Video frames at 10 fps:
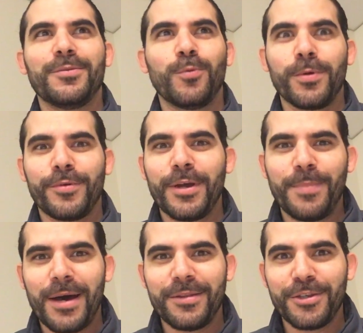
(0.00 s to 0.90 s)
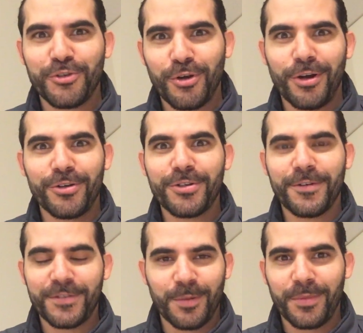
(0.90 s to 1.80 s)
to worry about the charge
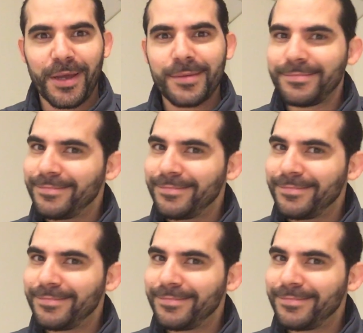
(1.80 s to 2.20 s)
of something?